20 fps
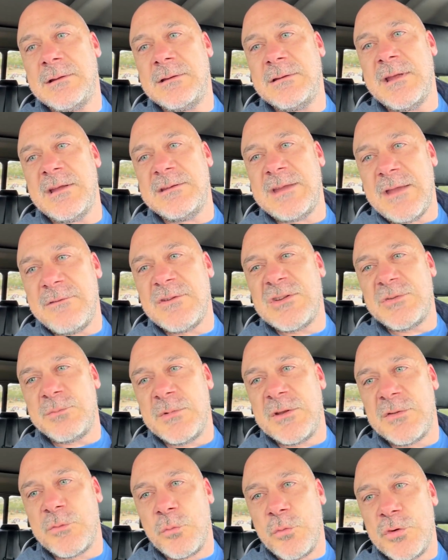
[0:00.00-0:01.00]
that David
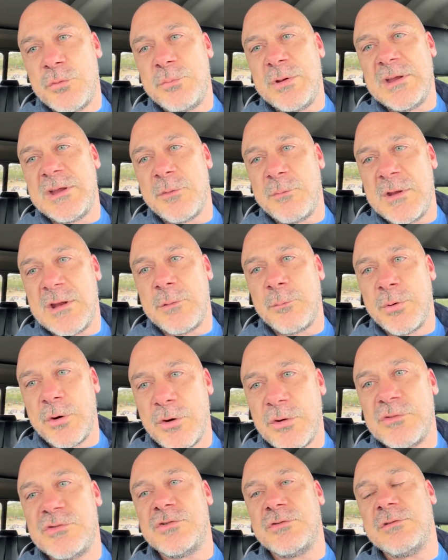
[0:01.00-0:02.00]
Smith would be committing
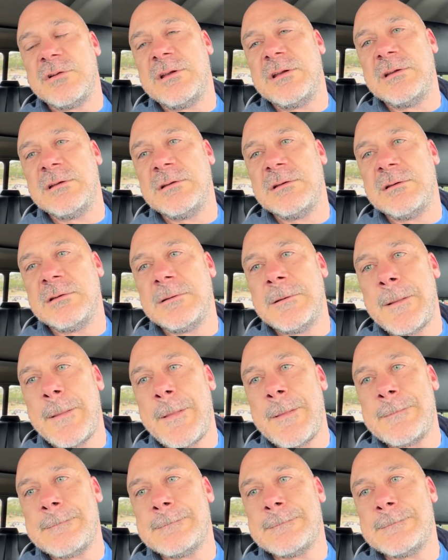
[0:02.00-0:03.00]
perjury
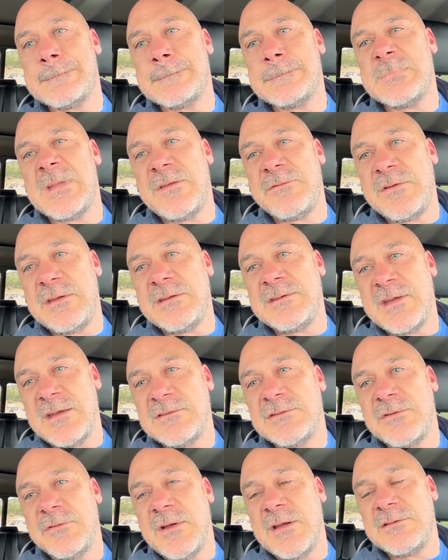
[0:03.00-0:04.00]
if he
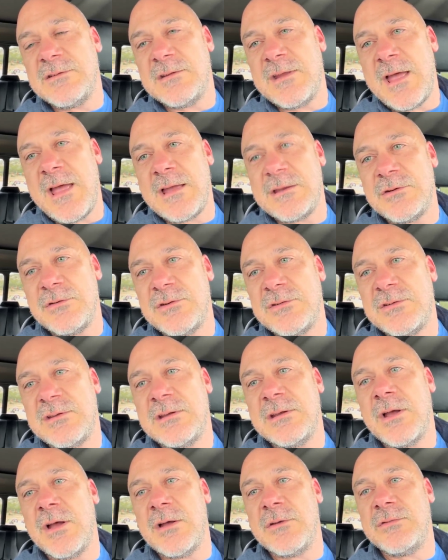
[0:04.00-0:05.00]
testified to the
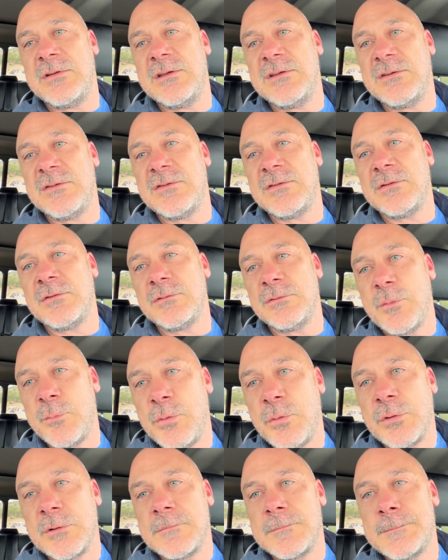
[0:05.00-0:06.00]
accuracy of his
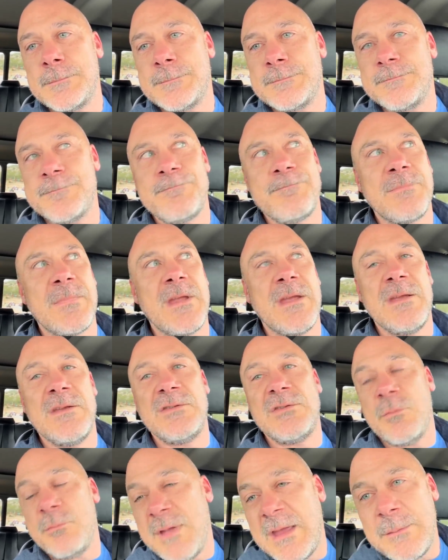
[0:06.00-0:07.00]
report.
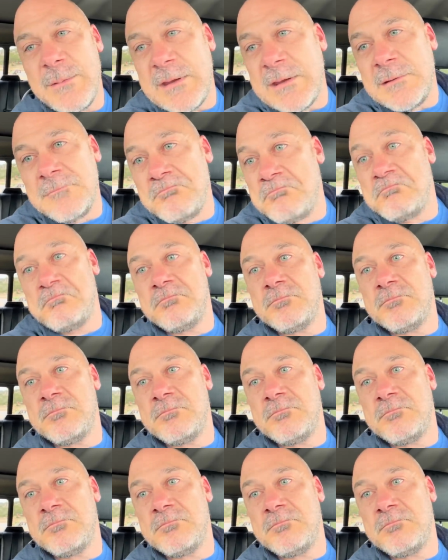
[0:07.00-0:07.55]
So maybe,